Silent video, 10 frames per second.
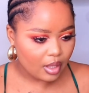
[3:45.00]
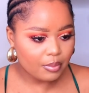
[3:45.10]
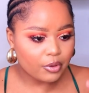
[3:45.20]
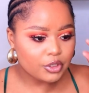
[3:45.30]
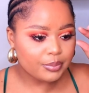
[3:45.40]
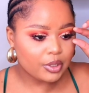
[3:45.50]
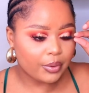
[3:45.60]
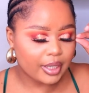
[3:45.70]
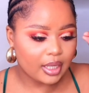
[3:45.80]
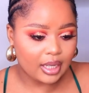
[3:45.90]
I'm going to be
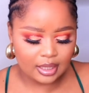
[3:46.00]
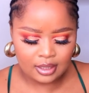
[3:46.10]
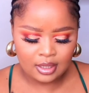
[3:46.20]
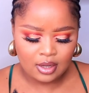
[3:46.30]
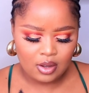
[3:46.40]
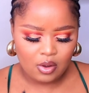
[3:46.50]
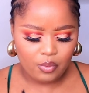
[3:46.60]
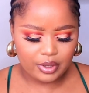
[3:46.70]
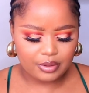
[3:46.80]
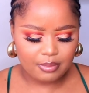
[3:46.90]
going in
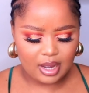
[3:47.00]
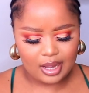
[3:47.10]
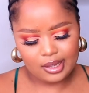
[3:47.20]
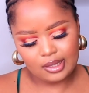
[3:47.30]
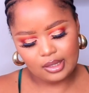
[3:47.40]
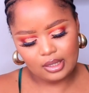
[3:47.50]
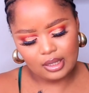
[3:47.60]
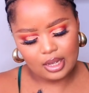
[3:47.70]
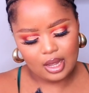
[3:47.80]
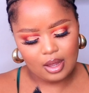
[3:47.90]
with
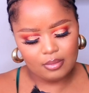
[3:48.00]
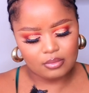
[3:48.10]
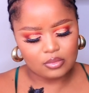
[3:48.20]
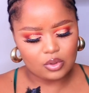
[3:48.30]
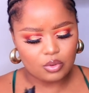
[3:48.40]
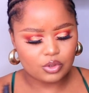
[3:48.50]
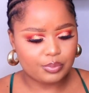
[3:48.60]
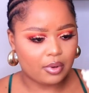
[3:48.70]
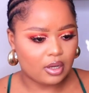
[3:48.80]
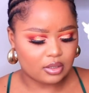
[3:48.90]
my
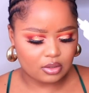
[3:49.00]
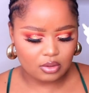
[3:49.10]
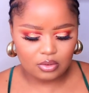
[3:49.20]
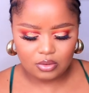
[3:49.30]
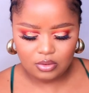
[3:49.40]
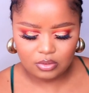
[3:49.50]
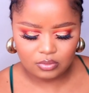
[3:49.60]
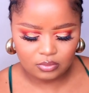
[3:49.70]
Ghost Bond glue.